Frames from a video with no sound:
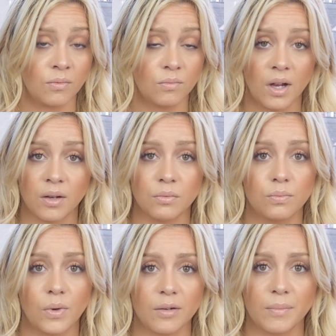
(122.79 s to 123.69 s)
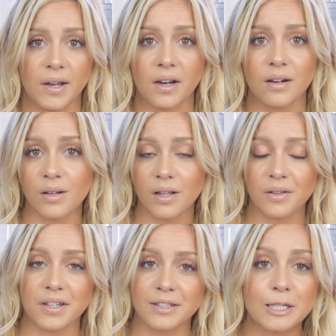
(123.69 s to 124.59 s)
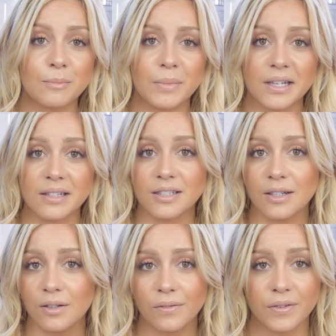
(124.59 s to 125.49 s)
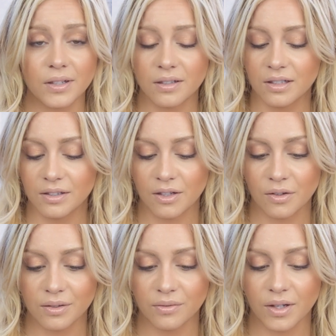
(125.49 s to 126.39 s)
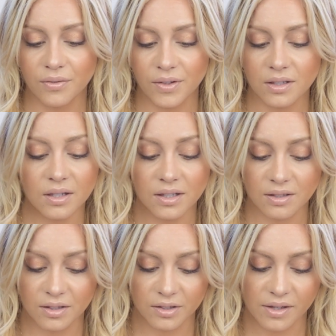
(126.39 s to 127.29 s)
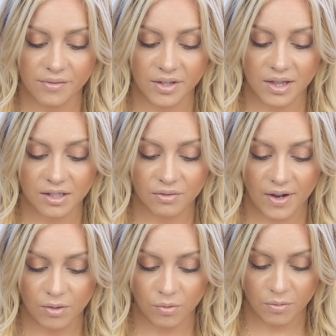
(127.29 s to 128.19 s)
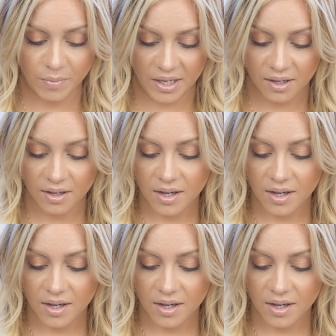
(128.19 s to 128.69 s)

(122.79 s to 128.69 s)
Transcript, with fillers: I want my hair healthy as can be, so if it, you know, even if it is a little heavy, that's fine with me.